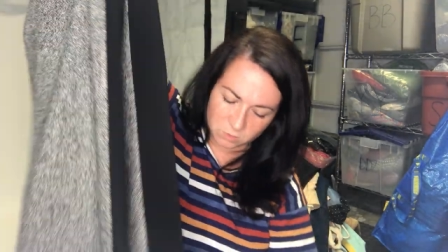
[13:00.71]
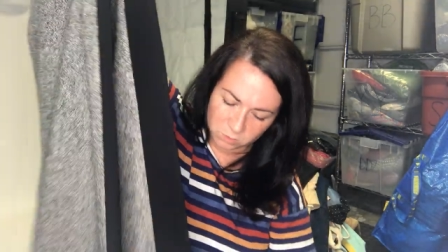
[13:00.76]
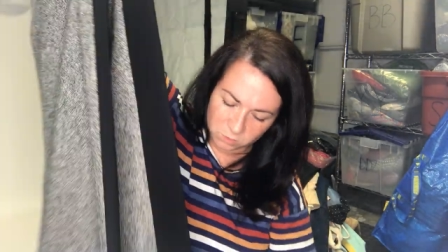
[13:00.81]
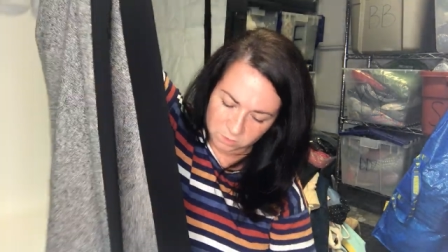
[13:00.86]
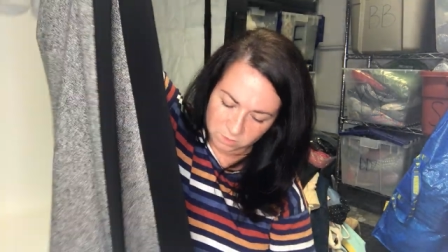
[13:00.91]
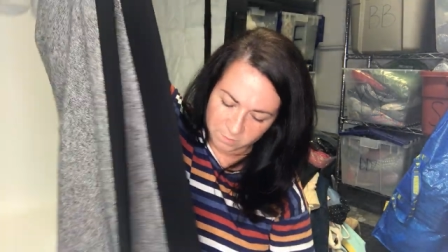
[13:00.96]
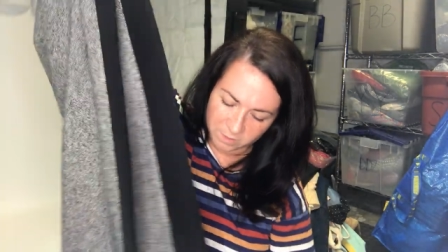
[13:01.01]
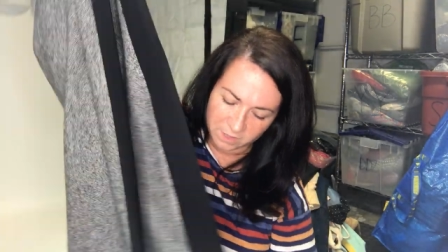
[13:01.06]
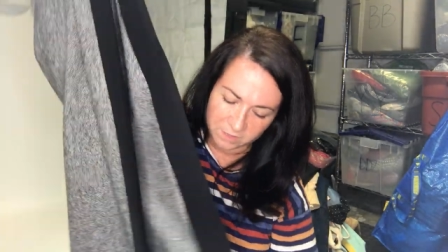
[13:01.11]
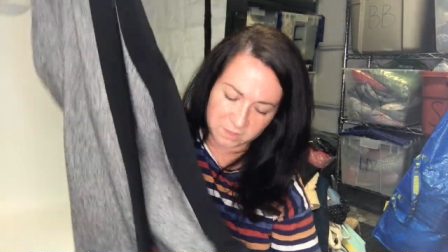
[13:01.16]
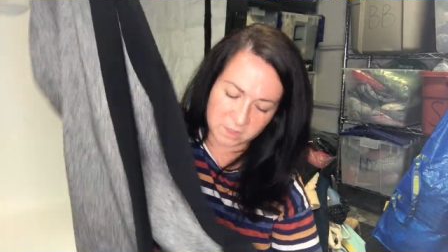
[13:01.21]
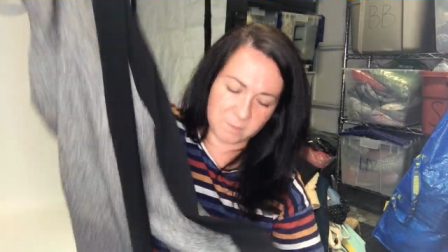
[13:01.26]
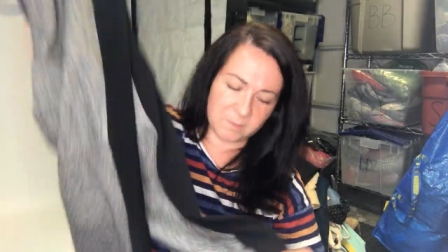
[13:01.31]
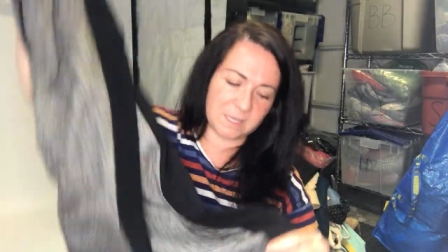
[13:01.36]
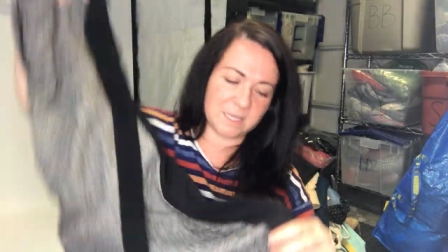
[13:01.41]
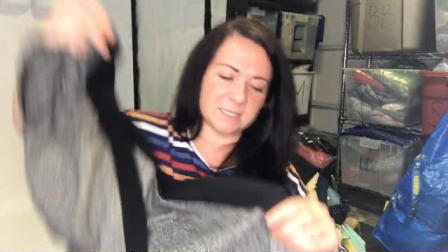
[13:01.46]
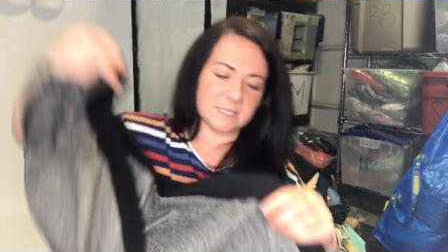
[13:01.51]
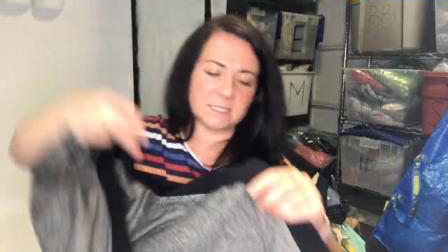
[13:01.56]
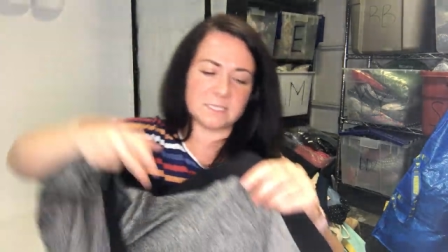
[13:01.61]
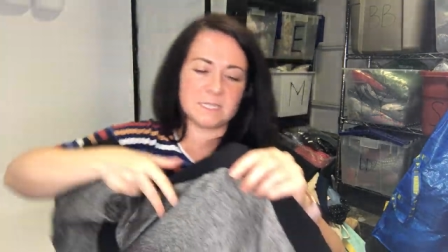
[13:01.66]
cool about them
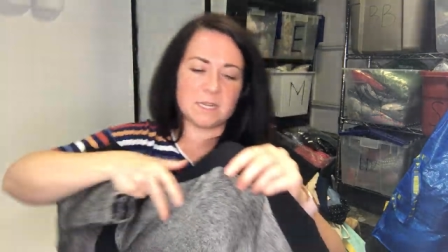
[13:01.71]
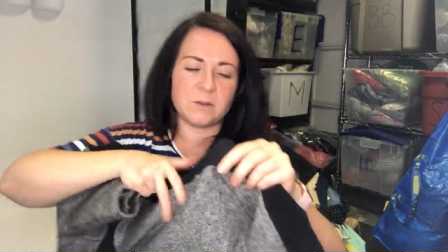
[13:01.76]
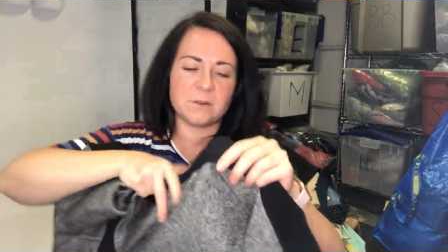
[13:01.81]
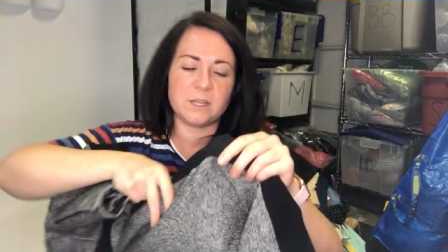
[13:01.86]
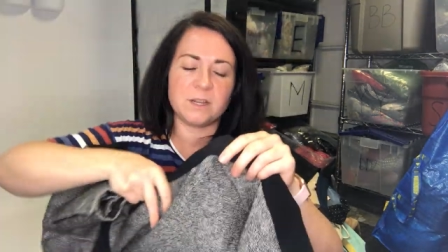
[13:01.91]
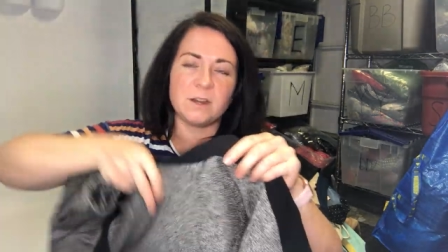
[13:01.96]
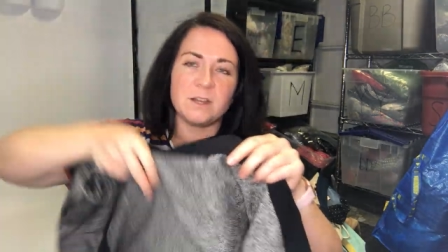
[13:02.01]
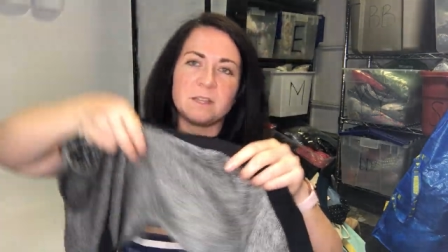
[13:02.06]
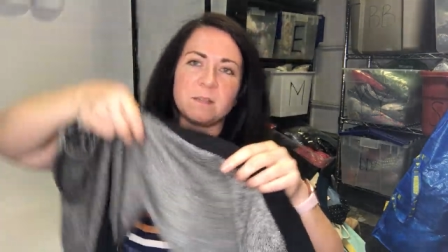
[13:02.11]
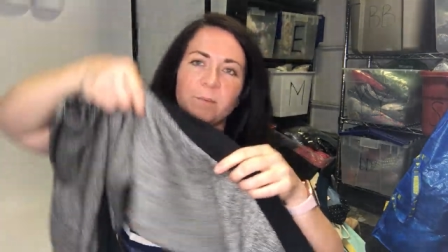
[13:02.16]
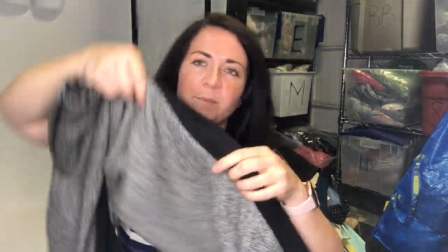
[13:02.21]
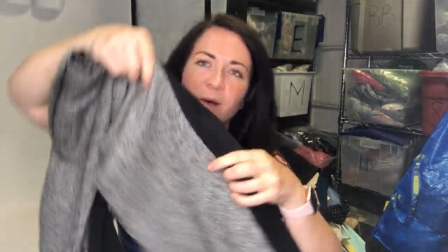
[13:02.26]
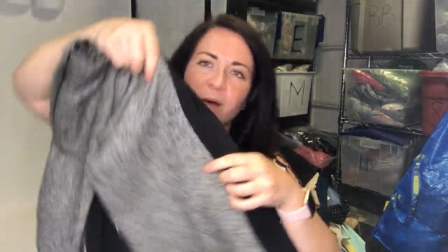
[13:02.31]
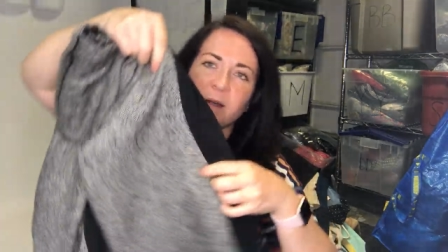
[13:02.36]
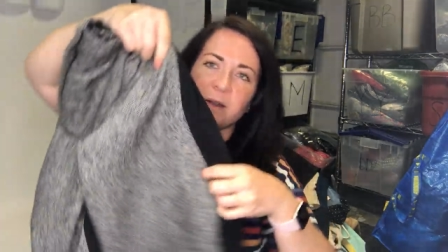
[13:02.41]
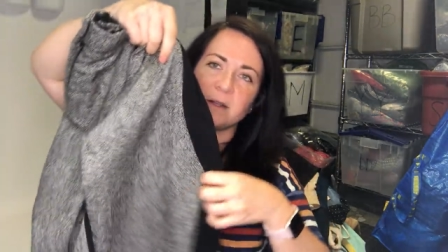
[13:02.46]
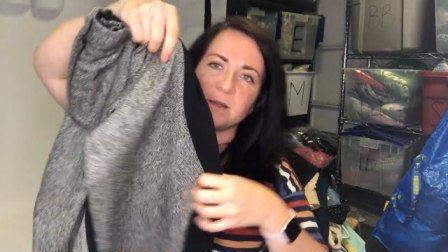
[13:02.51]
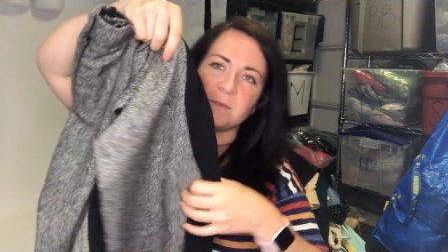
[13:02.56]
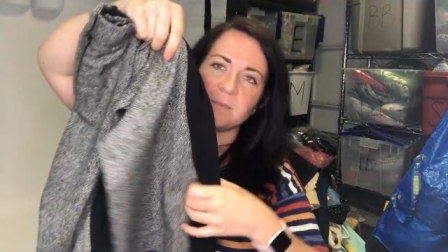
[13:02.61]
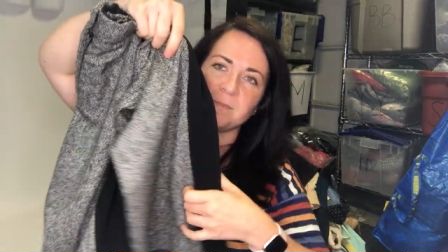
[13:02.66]
is down here at the
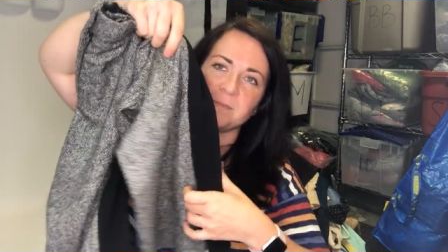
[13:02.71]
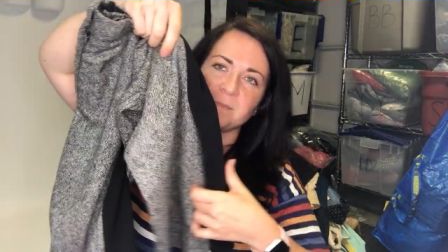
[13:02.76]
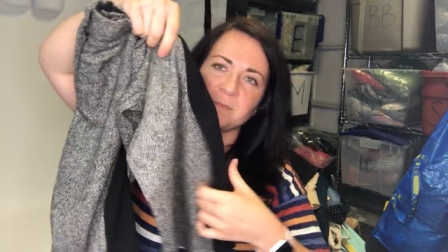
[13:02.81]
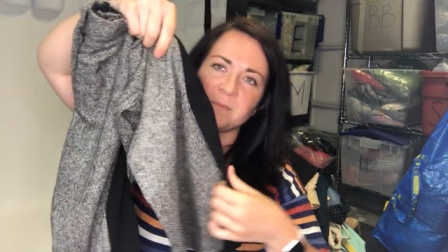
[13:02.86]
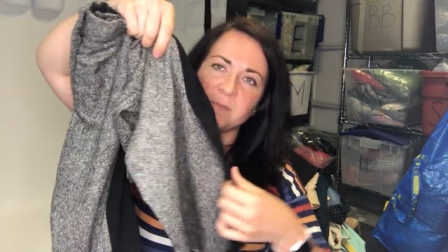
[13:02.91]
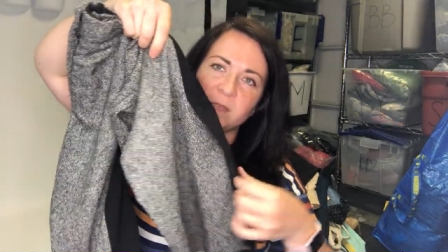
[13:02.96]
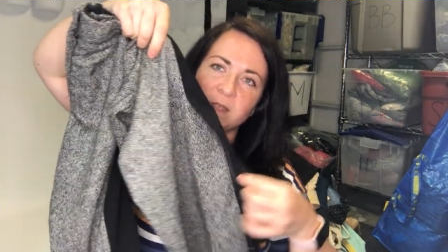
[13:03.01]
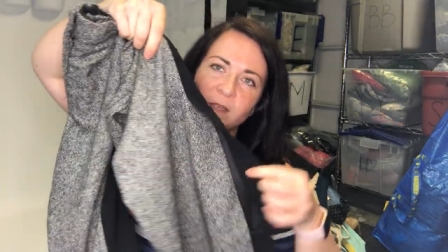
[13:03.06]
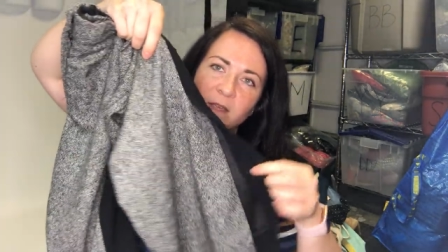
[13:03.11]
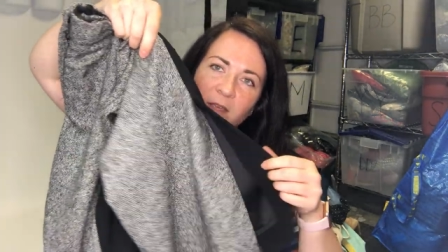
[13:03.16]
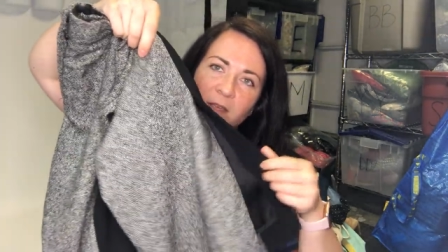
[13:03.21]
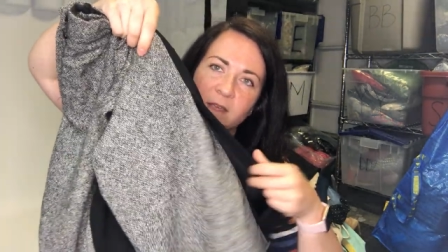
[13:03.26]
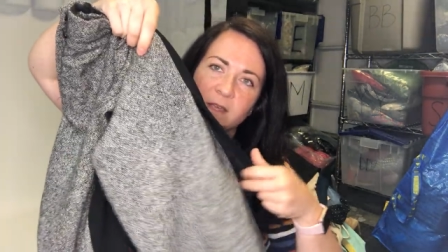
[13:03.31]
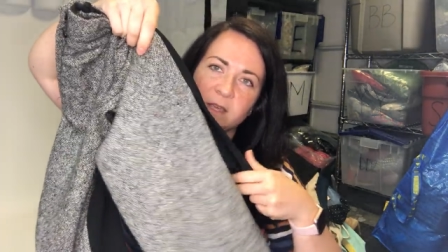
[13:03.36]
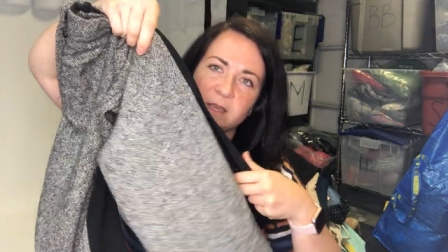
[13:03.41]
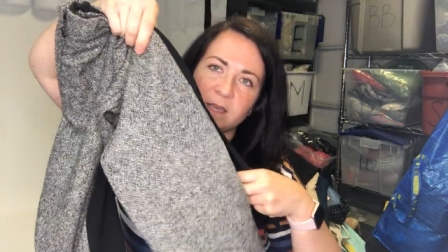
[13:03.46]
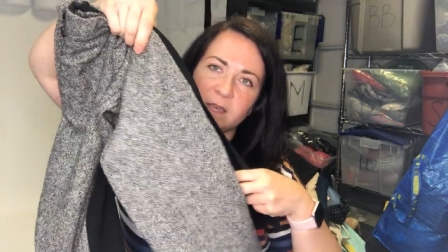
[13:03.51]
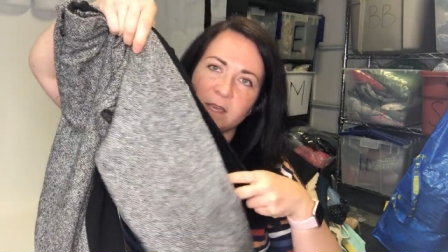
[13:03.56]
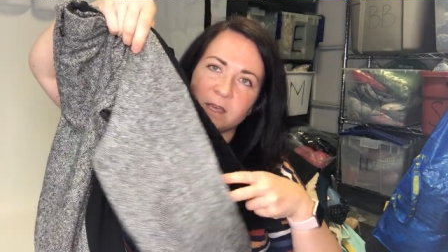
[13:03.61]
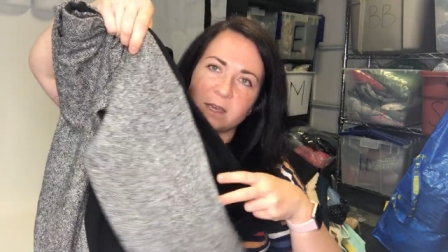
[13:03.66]
bottom,
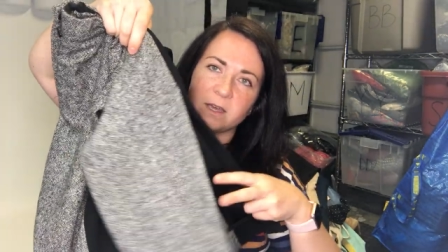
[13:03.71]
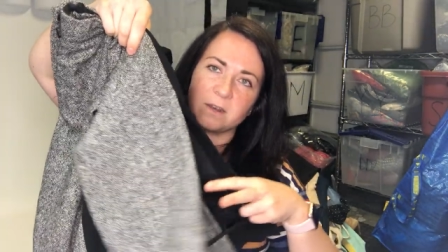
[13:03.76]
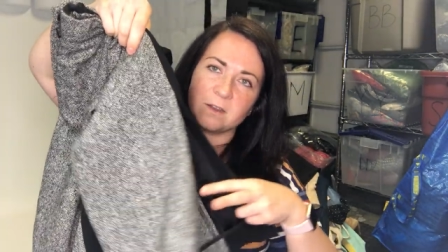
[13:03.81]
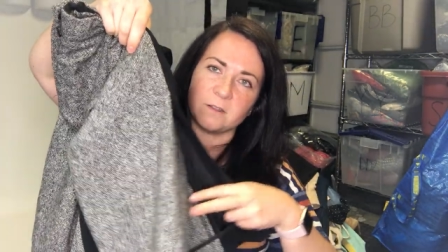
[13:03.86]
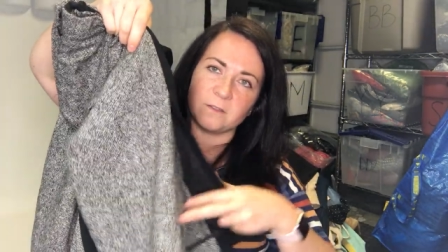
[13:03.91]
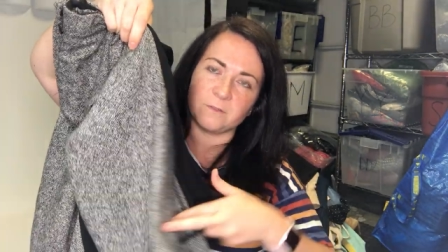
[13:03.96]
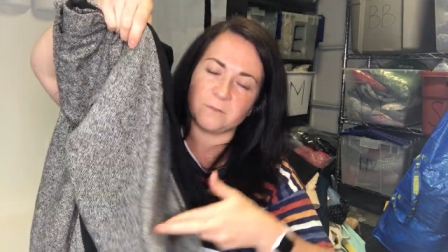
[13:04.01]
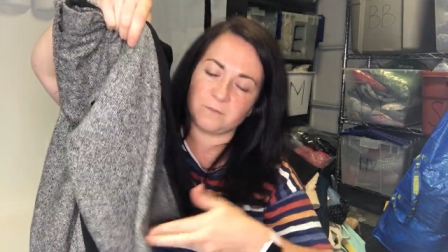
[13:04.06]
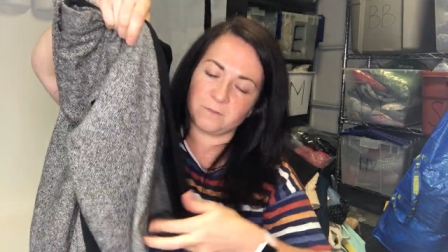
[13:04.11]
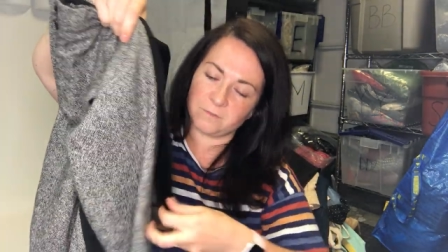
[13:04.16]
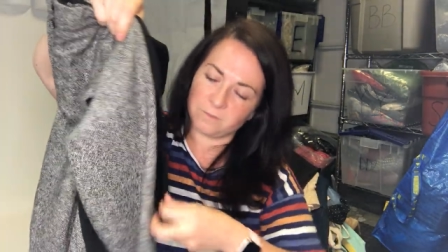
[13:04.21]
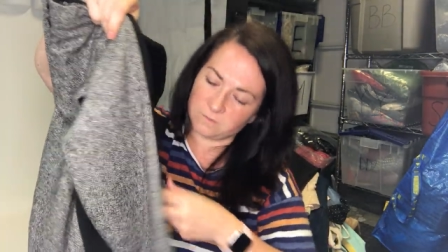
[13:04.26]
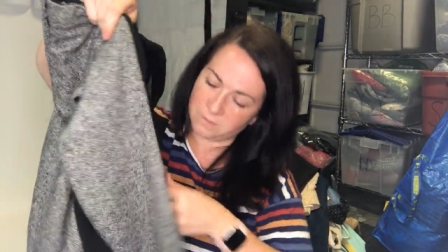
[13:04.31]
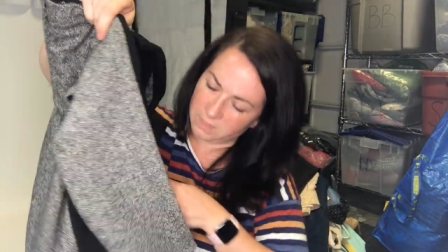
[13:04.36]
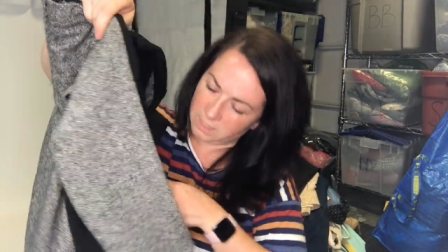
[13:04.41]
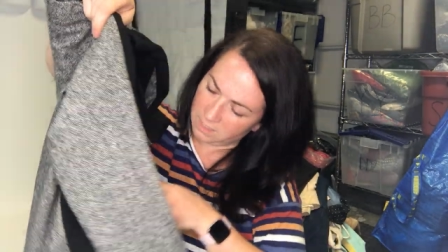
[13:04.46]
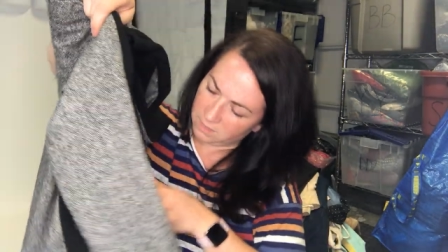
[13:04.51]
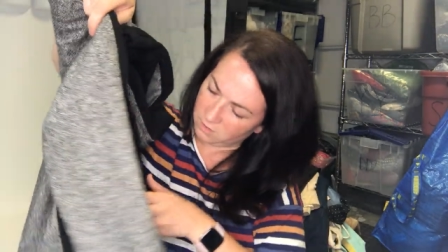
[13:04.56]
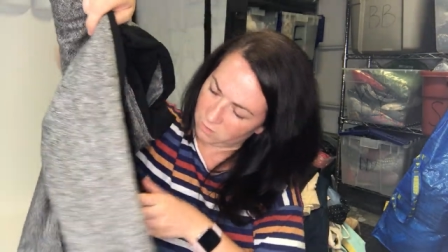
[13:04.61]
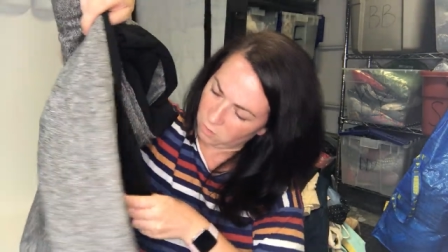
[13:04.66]
it kind of
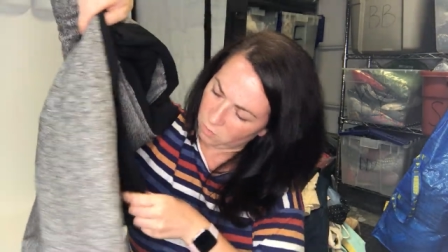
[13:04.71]
like